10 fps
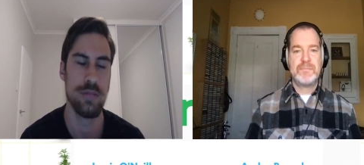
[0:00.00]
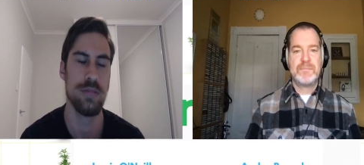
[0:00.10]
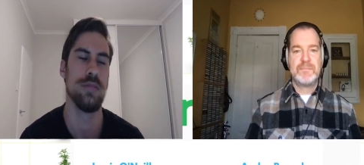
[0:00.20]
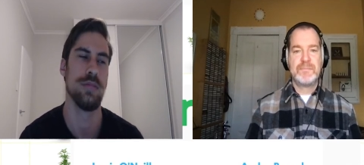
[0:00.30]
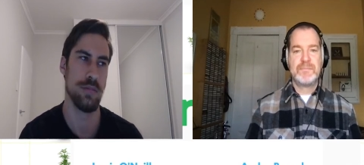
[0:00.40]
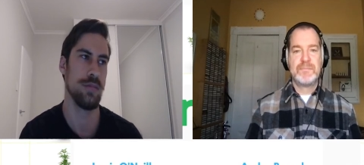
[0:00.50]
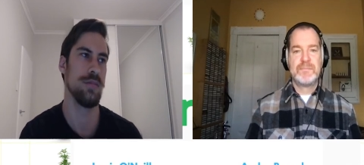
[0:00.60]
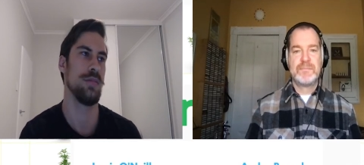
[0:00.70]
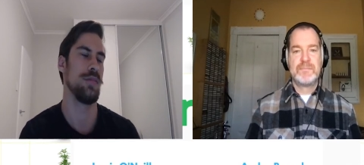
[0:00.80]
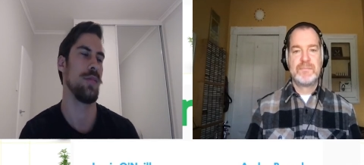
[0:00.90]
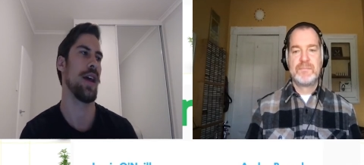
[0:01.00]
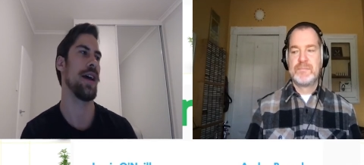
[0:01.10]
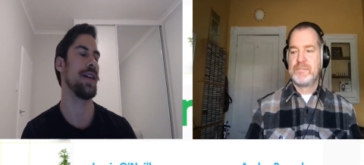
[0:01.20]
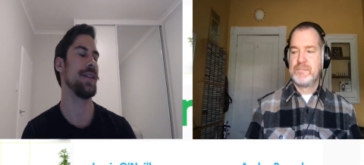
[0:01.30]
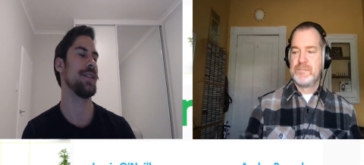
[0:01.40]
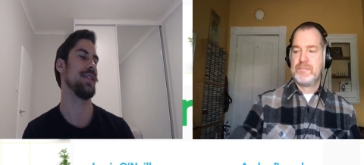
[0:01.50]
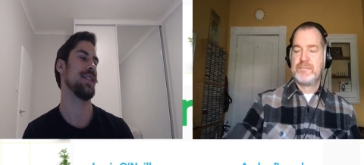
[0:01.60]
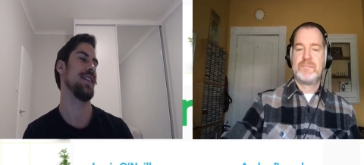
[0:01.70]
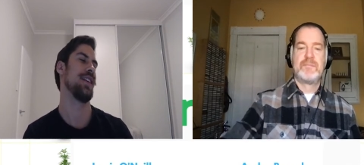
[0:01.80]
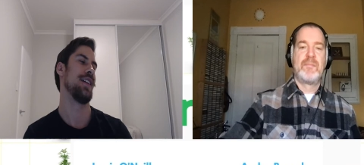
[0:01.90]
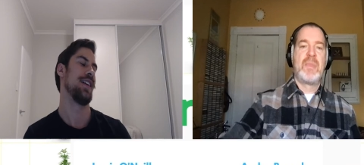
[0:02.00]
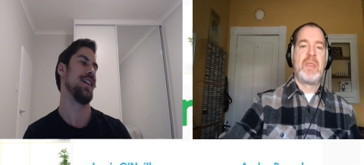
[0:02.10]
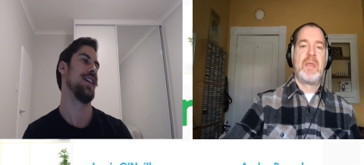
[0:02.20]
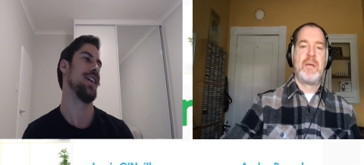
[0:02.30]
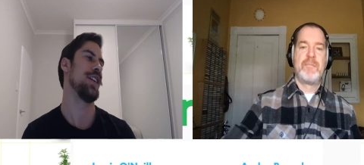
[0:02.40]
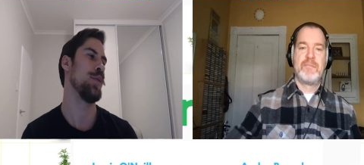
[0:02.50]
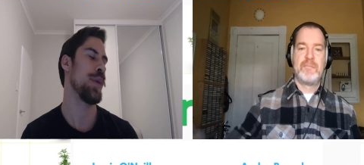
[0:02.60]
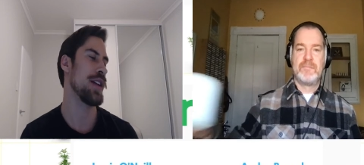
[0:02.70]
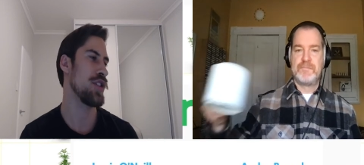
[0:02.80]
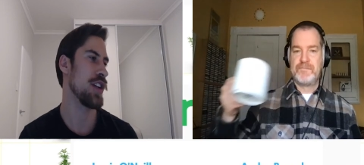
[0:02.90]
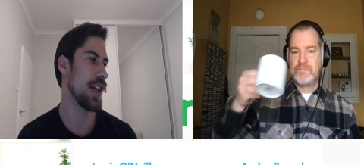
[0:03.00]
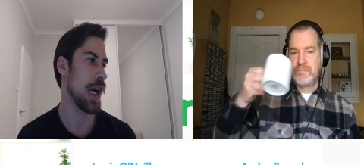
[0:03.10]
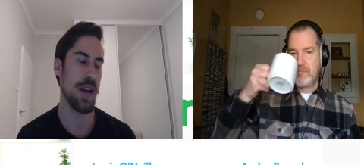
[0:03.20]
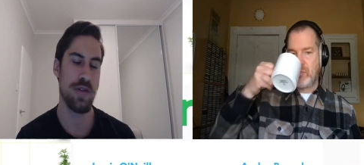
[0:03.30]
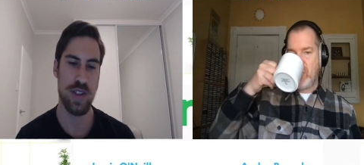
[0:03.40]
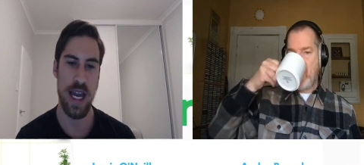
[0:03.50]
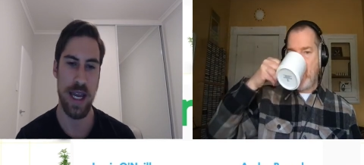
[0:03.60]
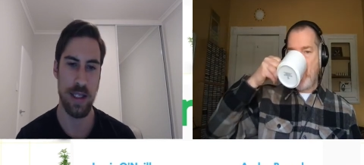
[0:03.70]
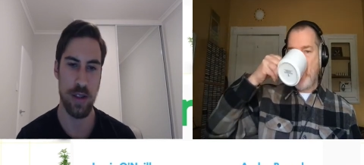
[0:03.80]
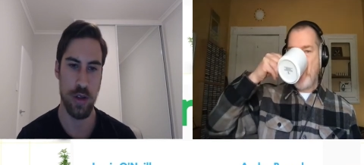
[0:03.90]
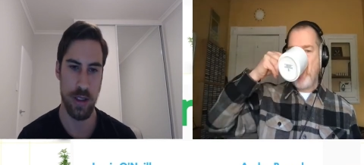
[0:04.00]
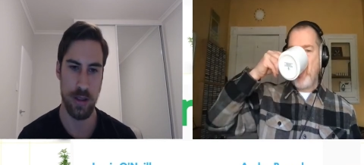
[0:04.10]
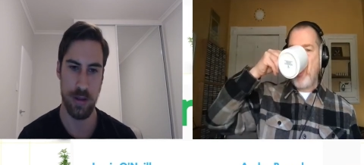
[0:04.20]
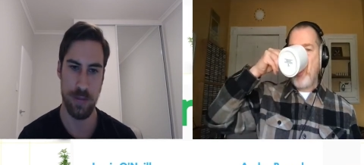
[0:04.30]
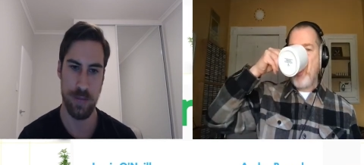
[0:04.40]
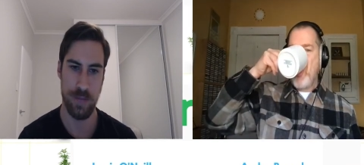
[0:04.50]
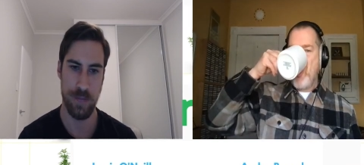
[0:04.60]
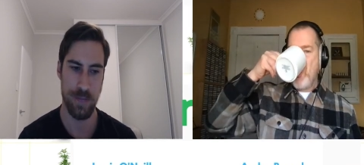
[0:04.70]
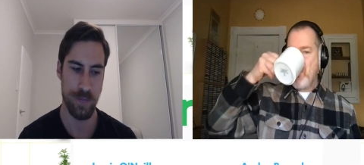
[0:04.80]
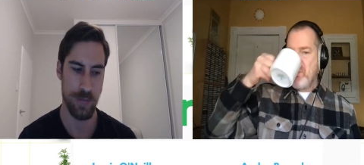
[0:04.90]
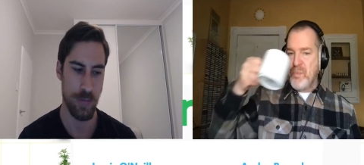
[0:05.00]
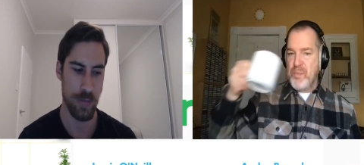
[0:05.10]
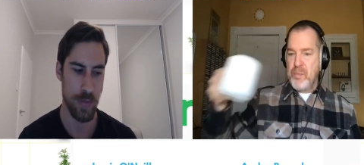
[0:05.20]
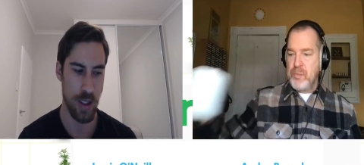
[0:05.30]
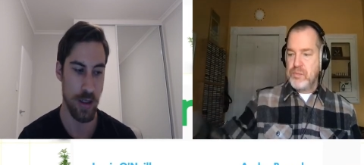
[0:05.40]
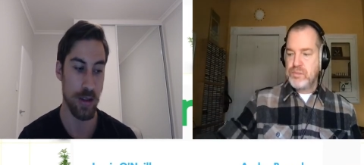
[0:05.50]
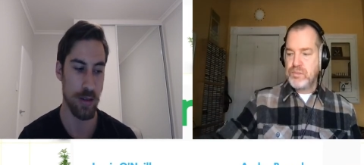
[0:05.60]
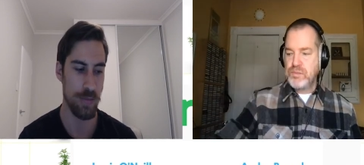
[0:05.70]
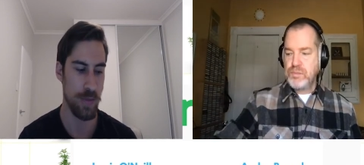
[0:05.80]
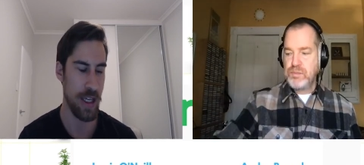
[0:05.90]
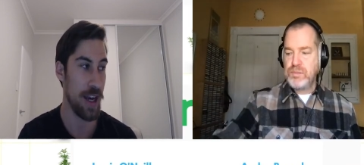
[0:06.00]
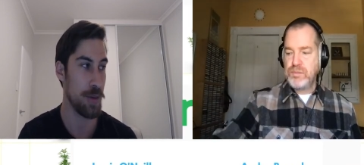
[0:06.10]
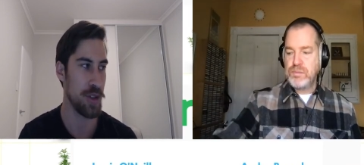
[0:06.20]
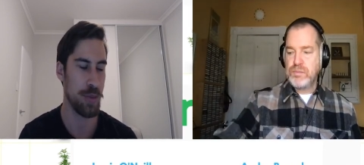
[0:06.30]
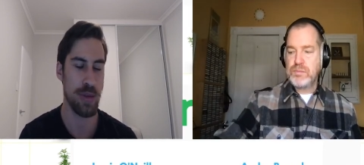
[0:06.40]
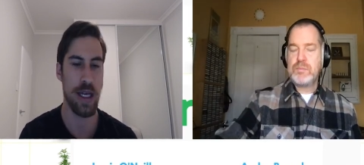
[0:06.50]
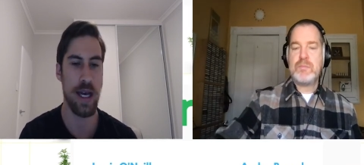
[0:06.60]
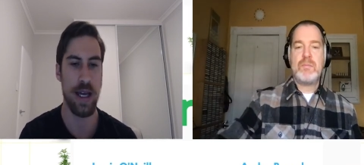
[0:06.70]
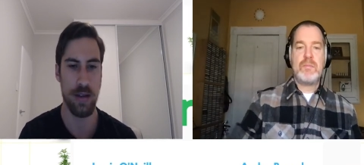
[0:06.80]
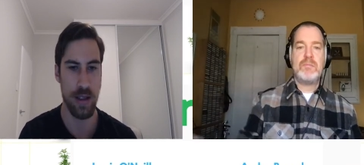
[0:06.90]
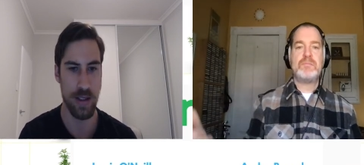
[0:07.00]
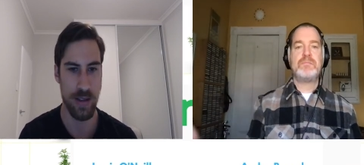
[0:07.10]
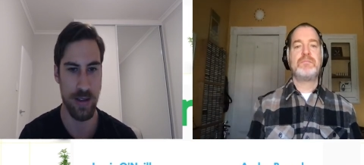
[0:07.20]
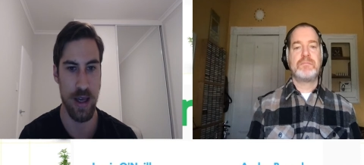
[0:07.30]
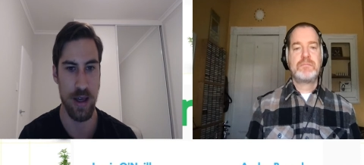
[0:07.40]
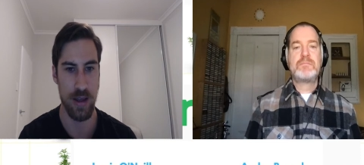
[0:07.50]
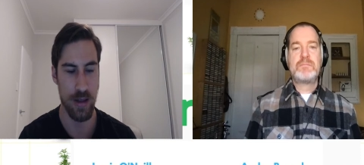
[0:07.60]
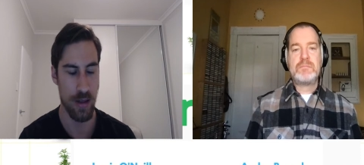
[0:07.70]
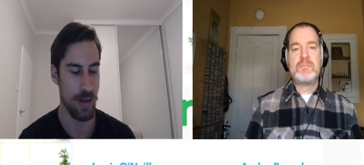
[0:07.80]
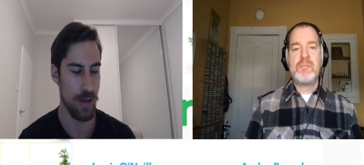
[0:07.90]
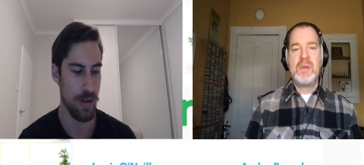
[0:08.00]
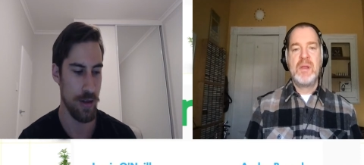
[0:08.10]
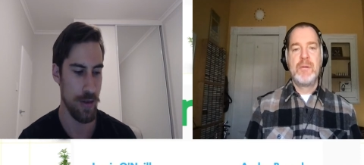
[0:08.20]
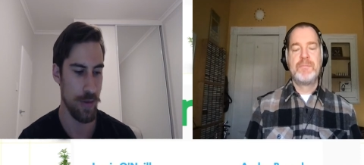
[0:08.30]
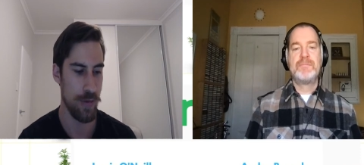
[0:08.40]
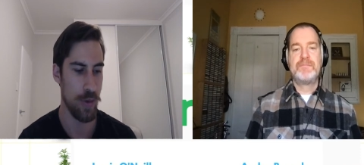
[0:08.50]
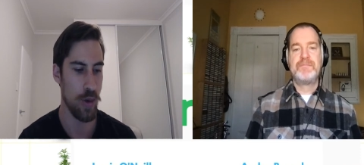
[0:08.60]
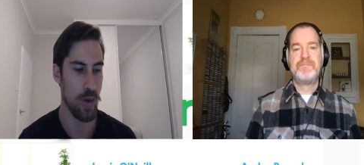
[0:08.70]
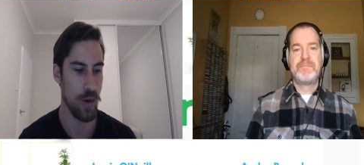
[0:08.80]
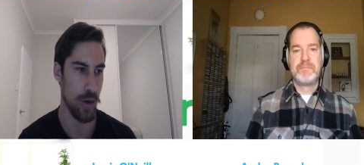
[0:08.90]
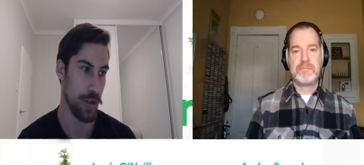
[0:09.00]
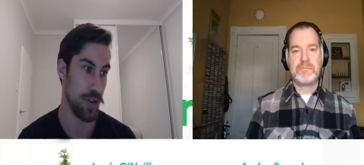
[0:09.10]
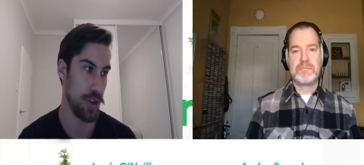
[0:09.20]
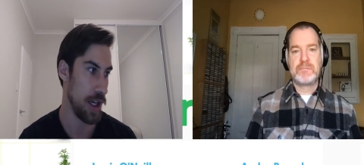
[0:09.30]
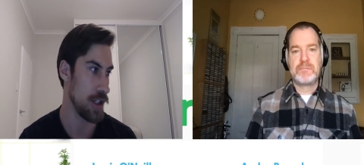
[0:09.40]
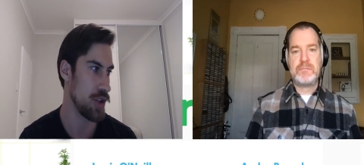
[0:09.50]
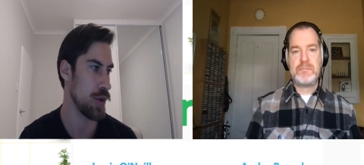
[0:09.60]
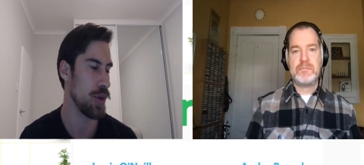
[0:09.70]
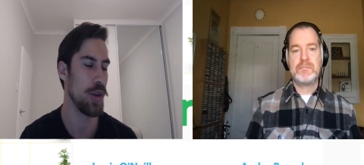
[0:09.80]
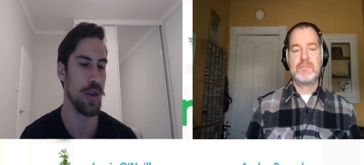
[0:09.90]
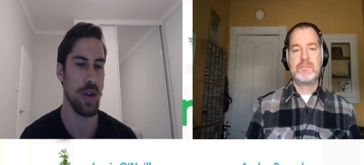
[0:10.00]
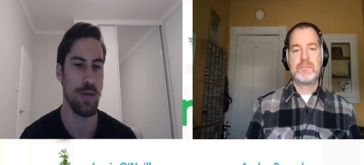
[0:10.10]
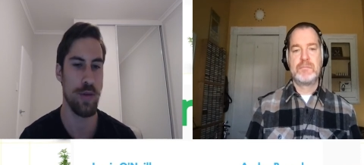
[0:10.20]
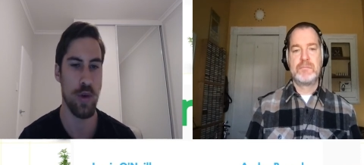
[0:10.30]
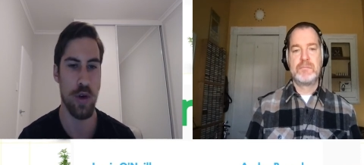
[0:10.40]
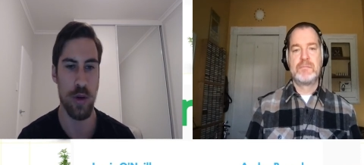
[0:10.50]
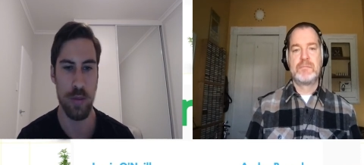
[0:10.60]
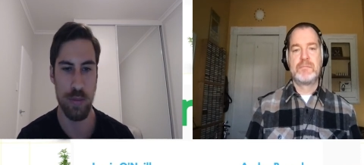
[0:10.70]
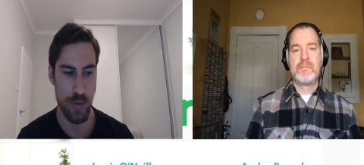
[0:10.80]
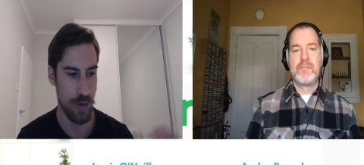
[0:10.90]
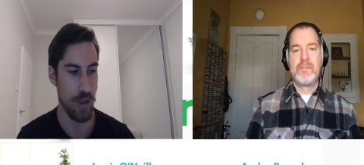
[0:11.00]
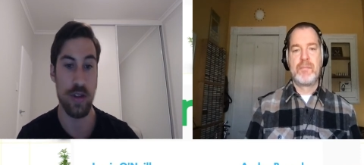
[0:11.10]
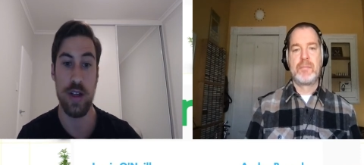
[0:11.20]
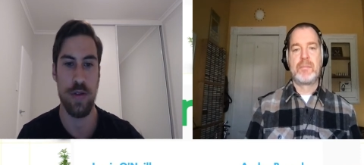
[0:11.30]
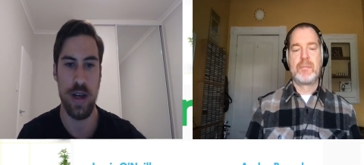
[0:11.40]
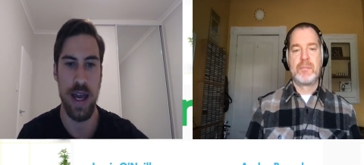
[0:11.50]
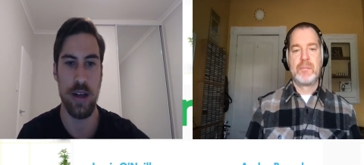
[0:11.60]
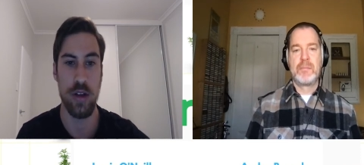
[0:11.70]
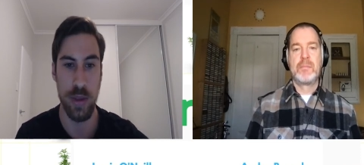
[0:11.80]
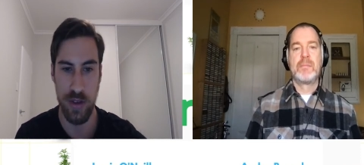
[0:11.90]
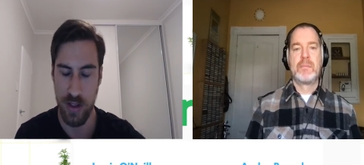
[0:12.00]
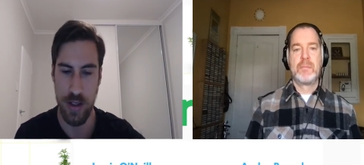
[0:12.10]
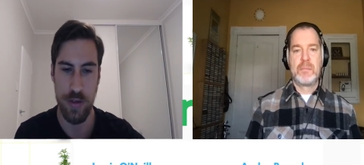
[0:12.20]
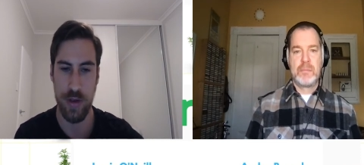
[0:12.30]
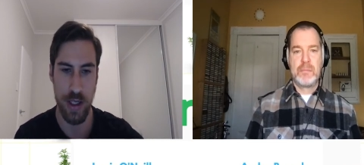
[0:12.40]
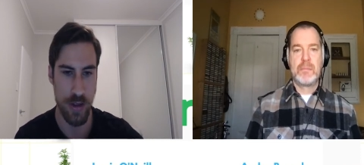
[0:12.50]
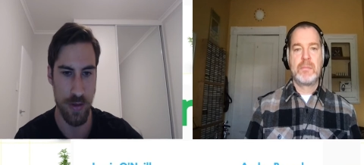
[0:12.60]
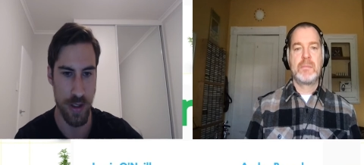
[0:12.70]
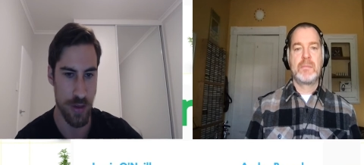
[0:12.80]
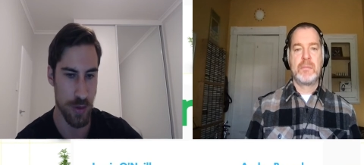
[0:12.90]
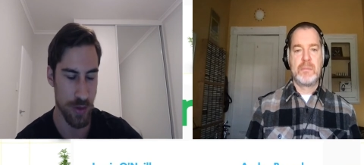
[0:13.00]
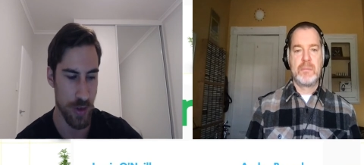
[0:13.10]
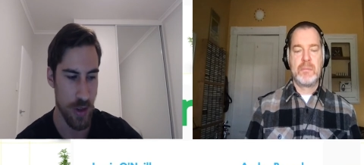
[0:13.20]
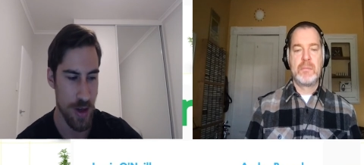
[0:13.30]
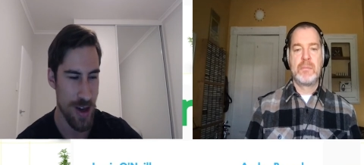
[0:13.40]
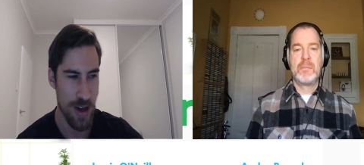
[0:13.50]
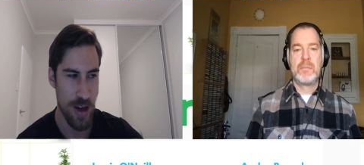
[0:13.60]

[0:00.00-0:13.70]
Speaker 1: Mm, mm. And you mentioned kind of tailoring a cannabis plan, let's say, for or a schedule for, you know, different ailments and different individuals.